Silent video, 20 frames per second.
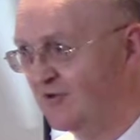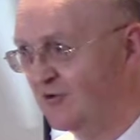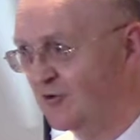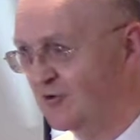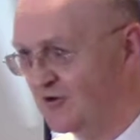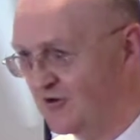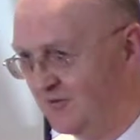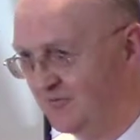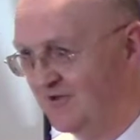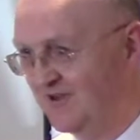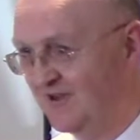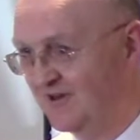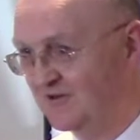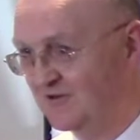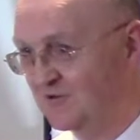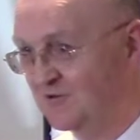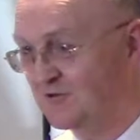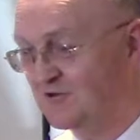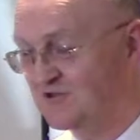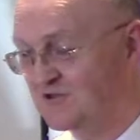or coming on the
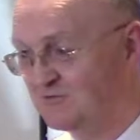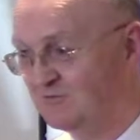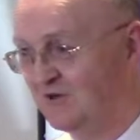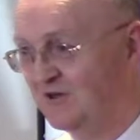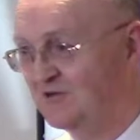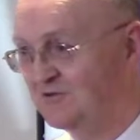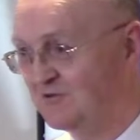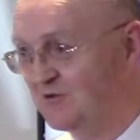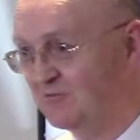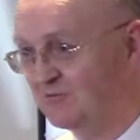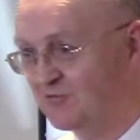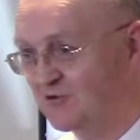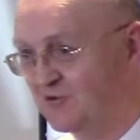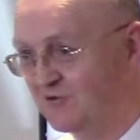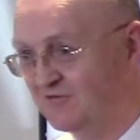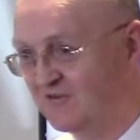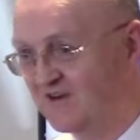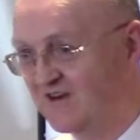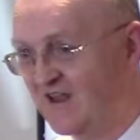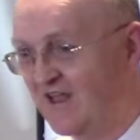course and want to
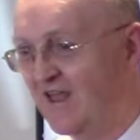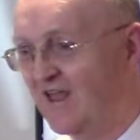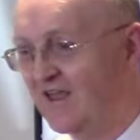improve it,